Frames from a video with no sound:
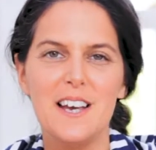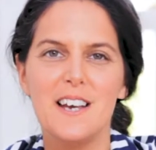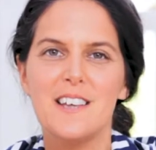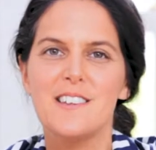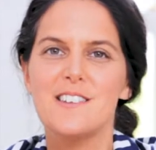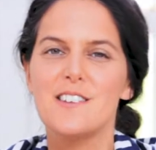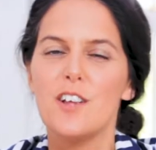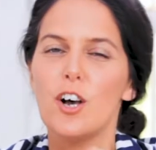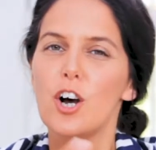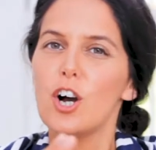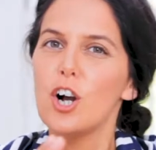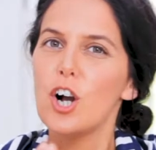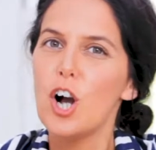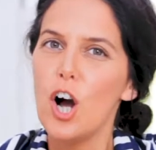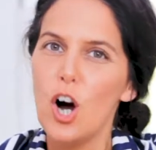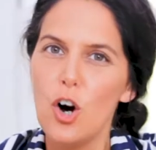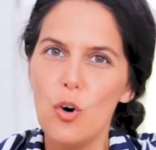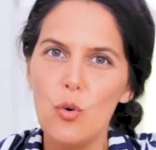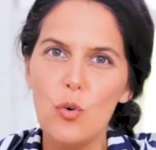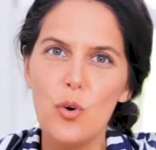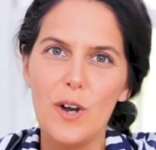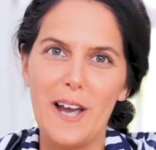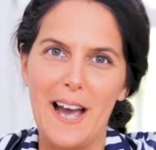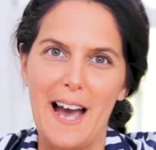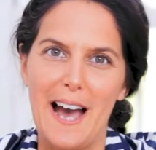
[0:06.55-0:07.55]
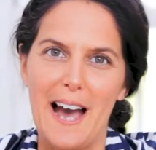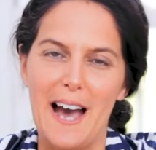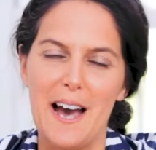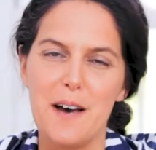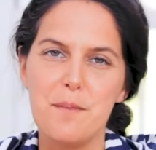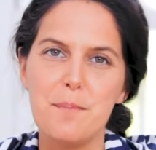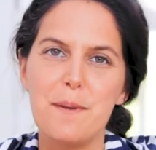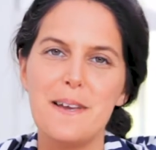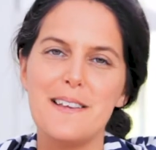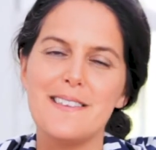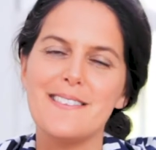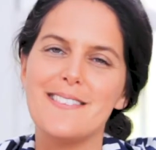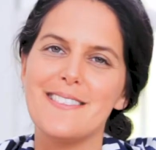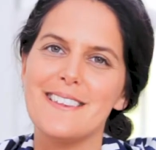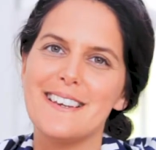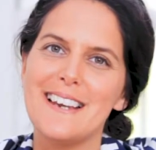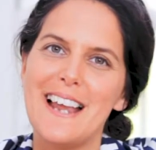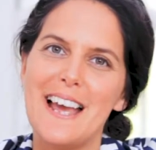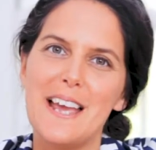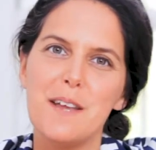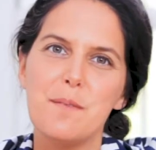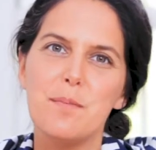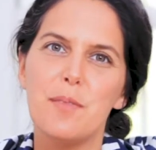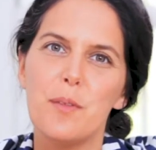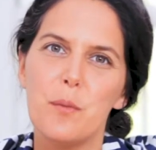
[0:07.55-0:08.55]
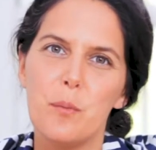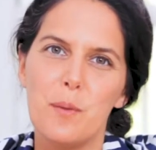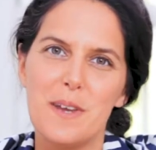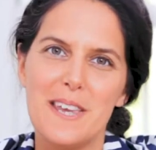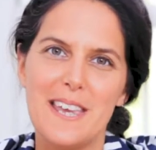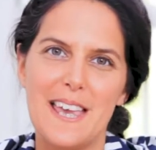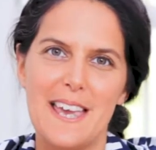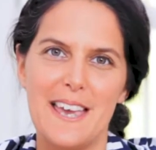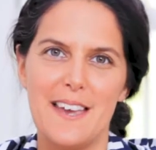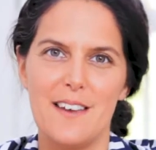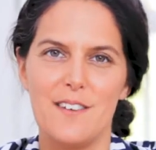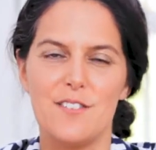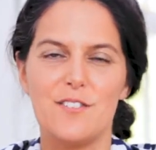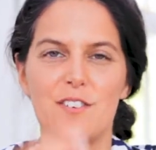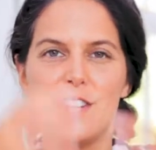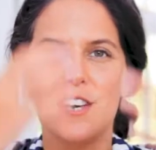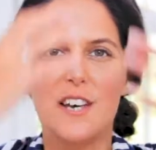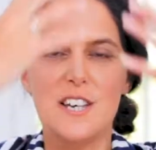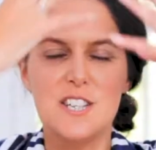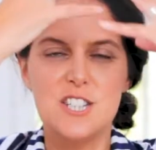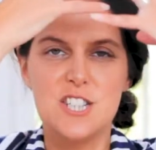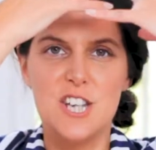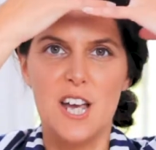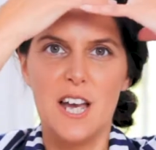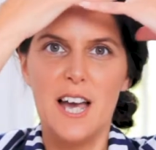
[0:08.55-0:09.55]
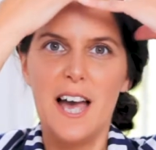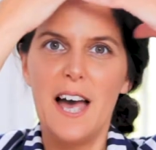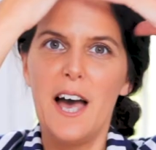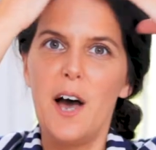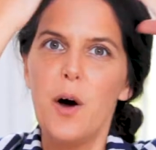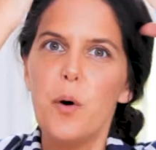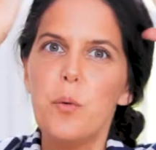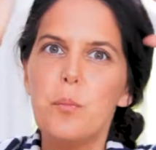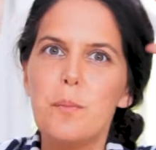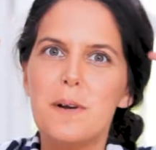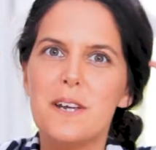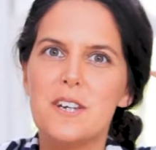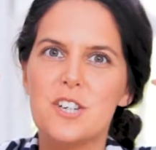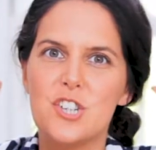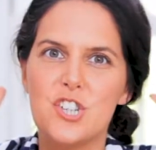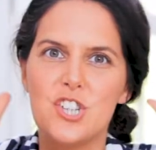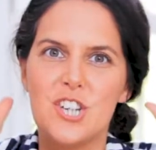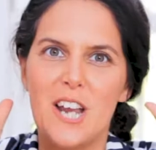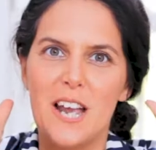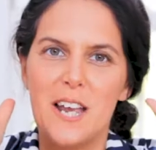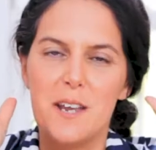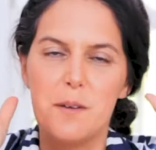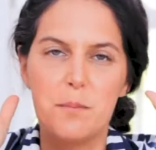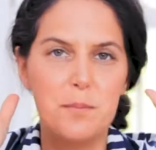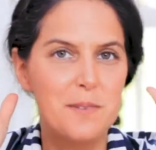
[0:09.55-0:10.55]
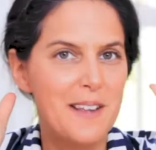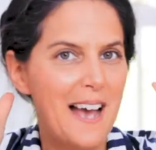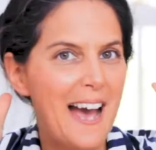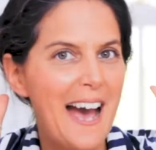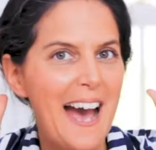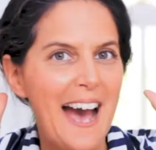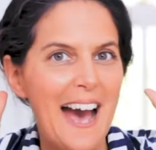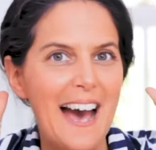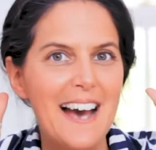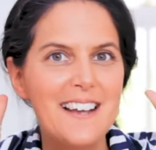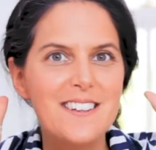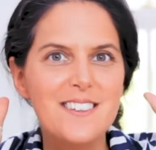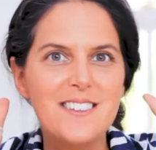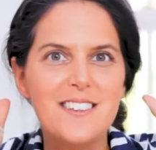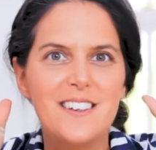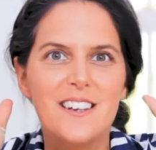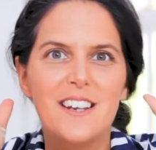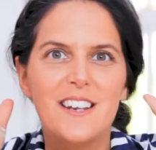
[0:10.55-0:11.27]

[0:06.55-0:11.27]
So a cold cap is the name that we give to a helmet shaped hat